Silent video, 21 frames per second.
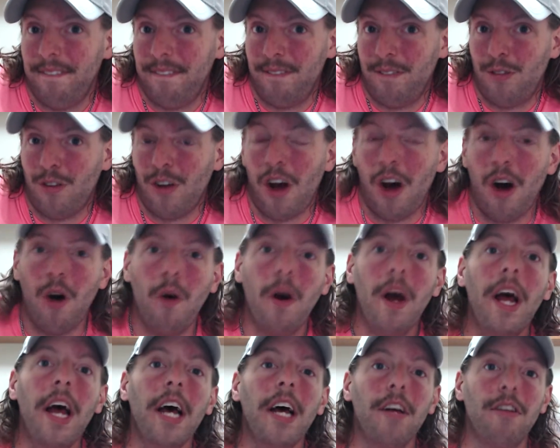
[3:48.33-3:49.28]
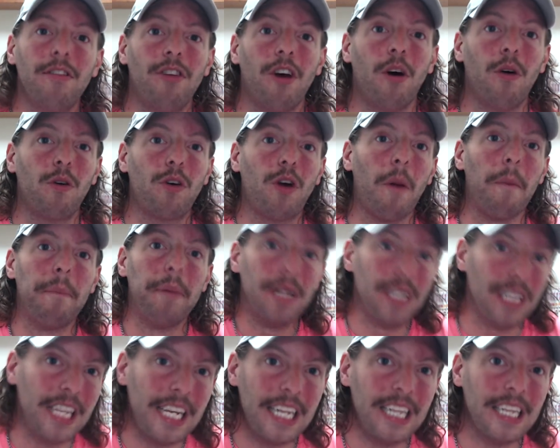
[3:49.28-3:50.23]
So, so
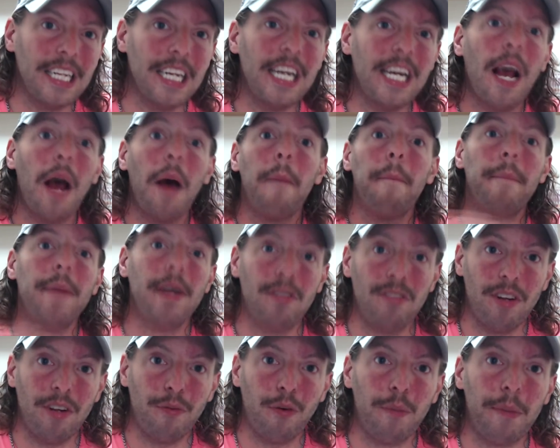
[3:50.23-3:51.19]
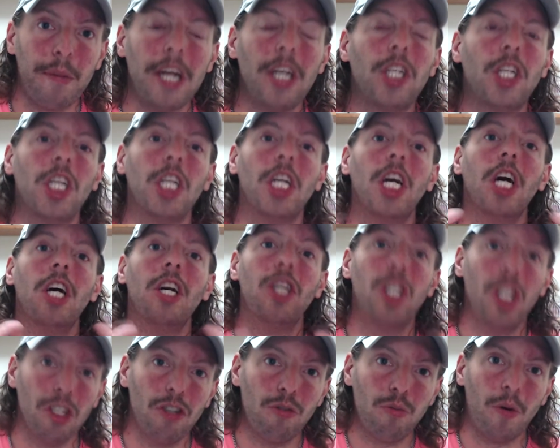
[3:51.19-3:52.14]
completely misinformation.
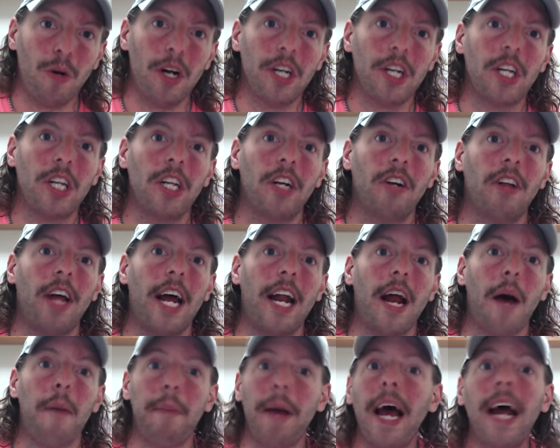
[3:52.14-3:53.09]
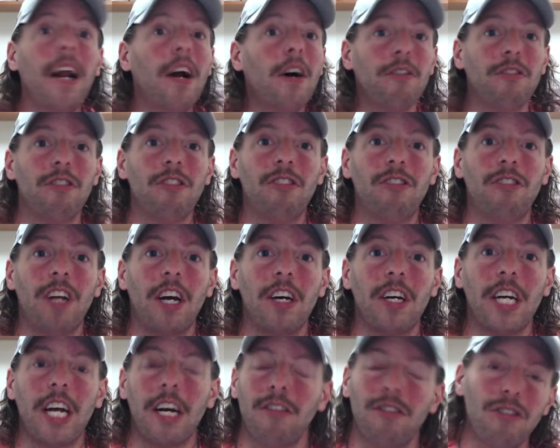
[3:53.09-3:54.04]
Just wanted to clear that up, and also just tell
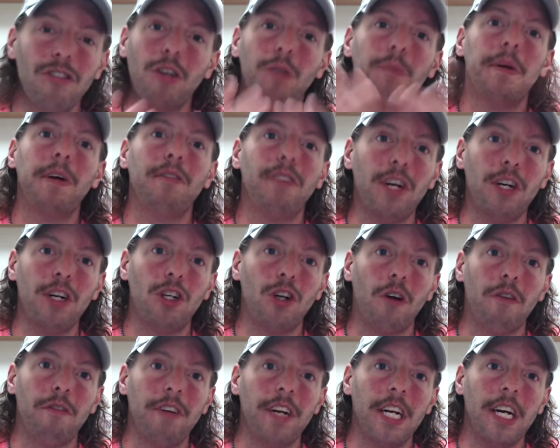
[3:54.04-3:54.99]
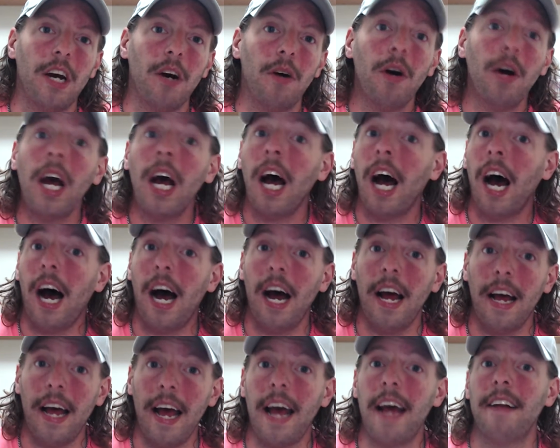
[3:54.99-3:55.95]
you guys this is going to be a very short video.
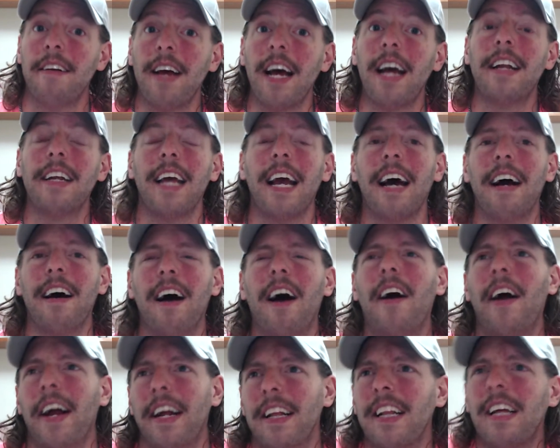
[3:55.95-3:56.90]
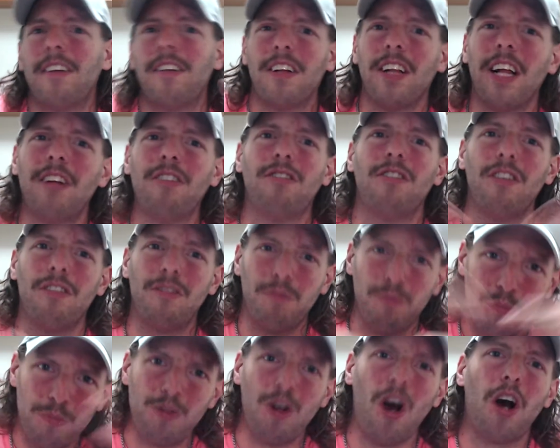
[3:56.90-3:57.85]
Uh, and and yeah, all right. Let's let's just
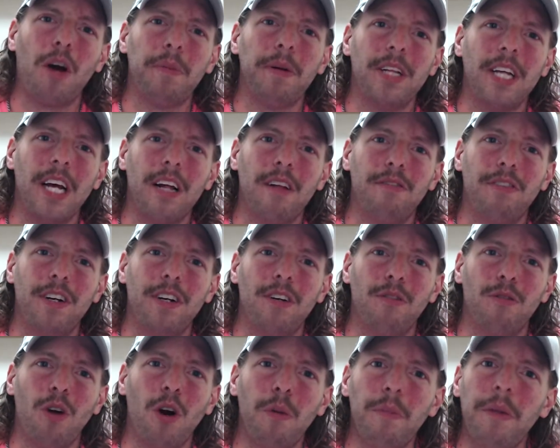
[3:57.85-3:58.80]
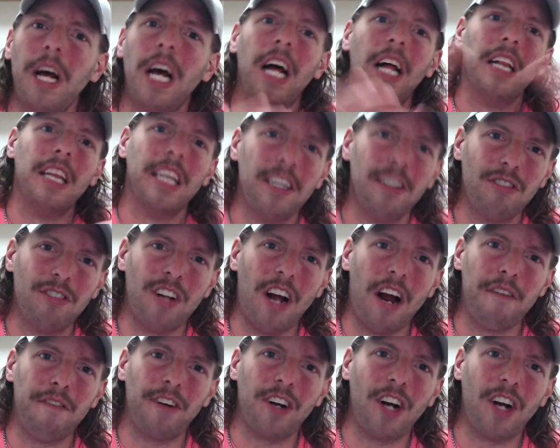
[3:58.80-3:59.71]
talk about the elephant in the room. Little star for